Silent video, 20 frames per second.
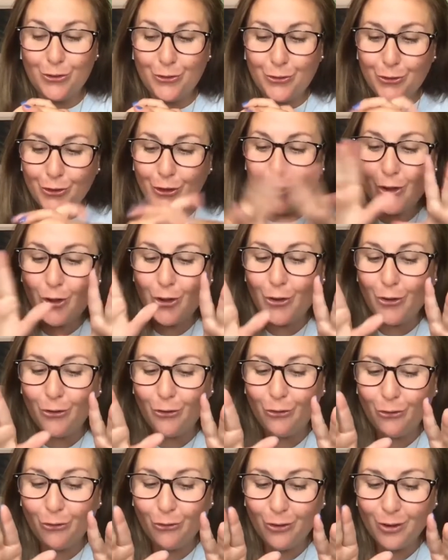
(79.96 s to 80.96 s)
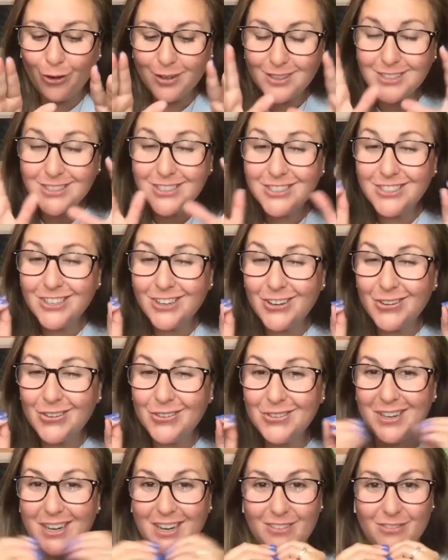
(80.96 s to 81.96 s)
so
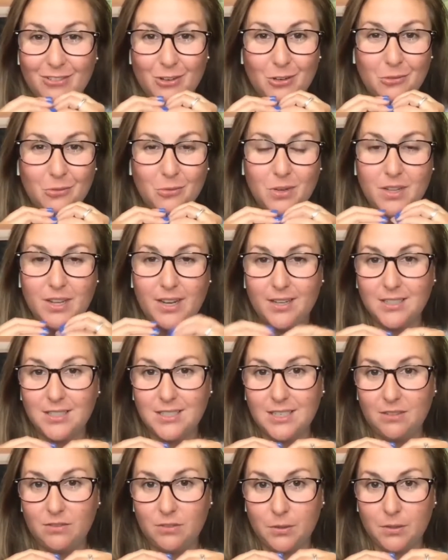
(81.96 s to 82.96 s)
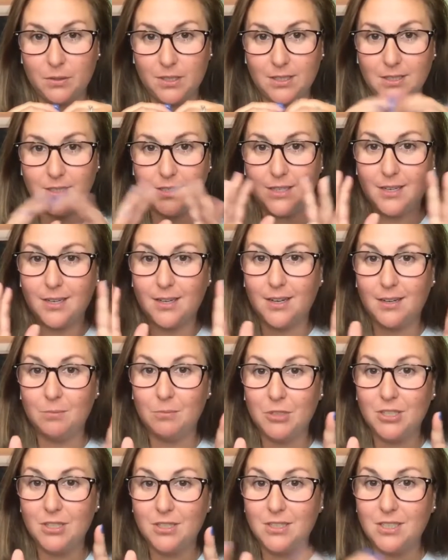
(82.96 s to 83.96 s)
careful with how to stay focused. And
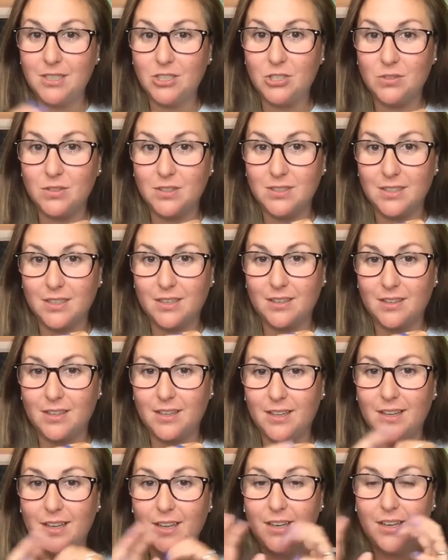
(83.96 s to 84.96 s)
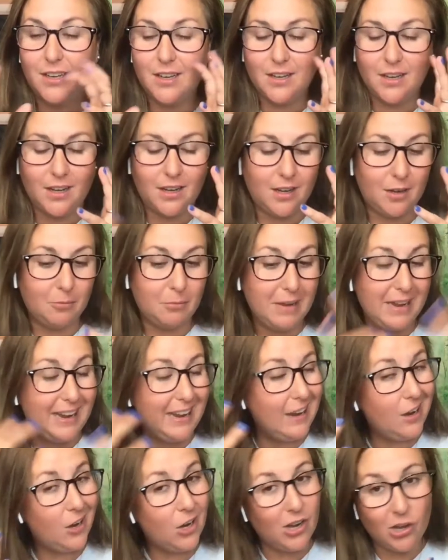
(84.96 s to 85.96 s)
I'm going to teach you exactly
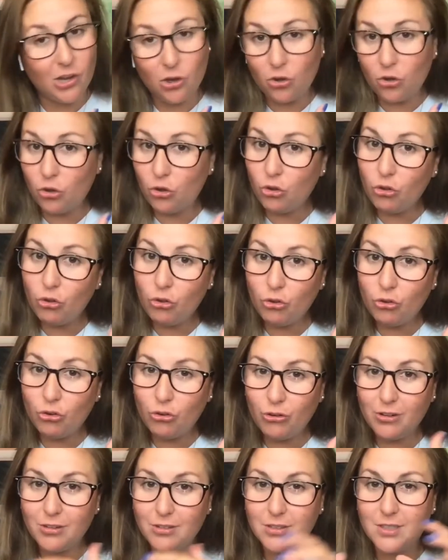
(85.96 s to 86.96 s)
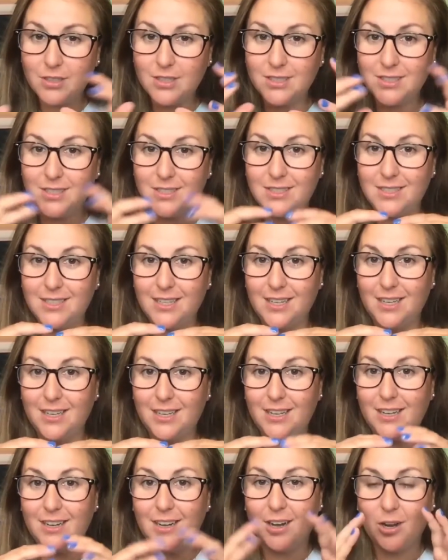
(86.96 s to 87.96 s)
how to
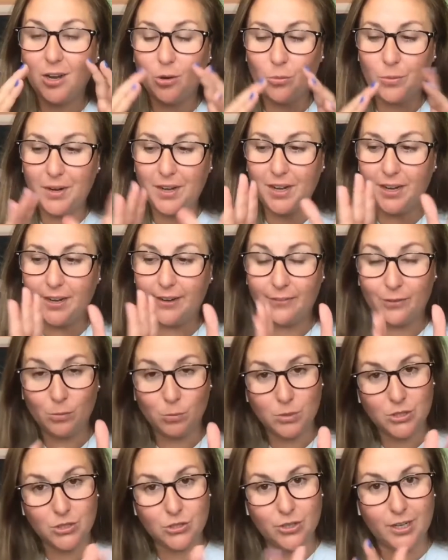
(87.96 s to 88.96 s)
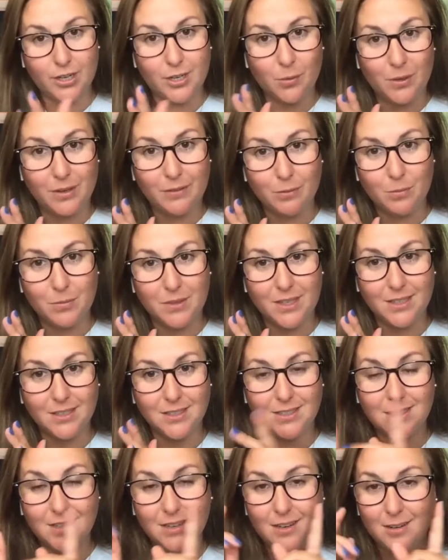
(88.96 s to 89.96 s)
stay away from straying away from
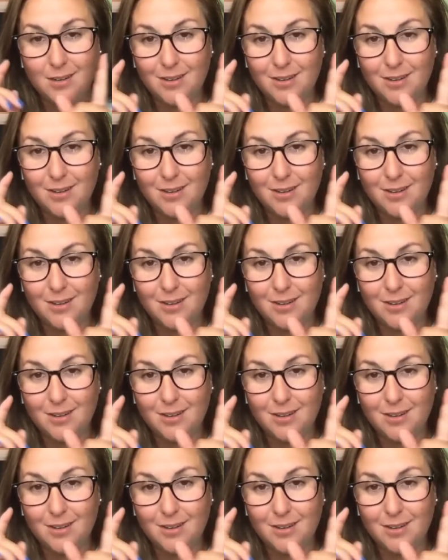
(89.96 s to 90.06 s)
things.